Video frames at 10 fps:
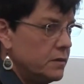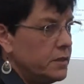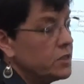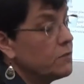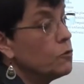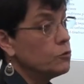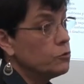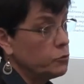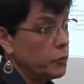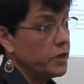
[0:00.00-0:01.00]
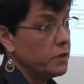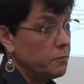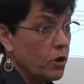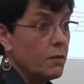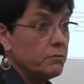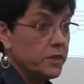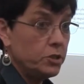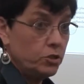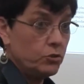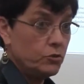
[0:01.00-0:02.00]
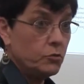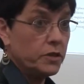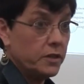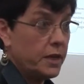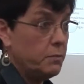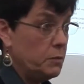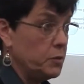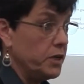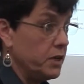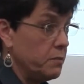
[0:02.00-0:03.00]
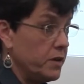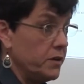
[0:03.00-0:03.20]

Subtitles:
This, of was one of the problem issues with gay people getting married,